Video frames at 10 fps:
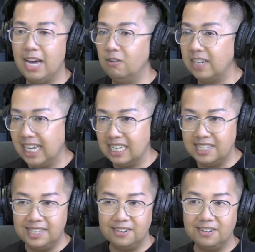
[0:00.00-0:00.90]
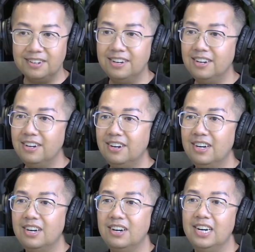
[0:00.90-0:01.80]
battled cancer
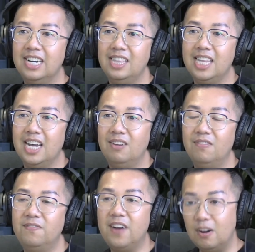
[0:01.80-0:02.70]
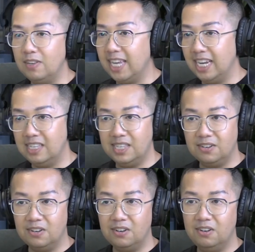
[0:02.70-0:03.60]
or had that fought with
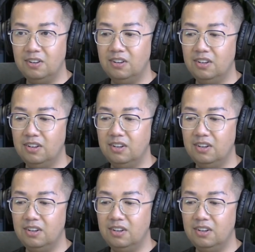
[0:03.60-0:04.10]
cancer,